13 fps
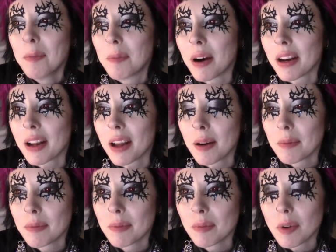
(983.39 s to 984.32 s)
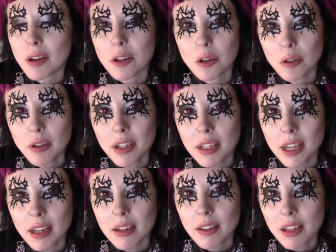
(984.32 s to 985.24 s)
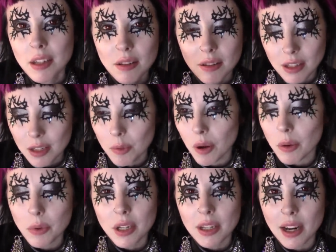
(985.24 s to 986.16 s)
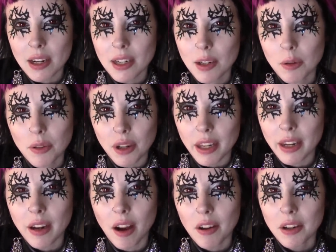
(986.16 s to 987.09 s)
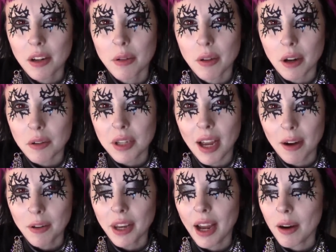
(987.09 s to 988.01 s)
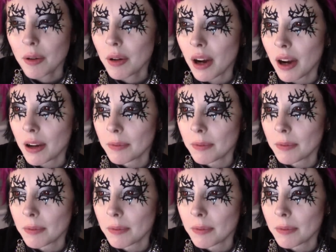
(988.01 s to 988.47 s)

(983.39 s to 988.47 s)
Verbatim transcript: Whereas Jury's Inn, this one, which is actually called the Leonardo Hotel now,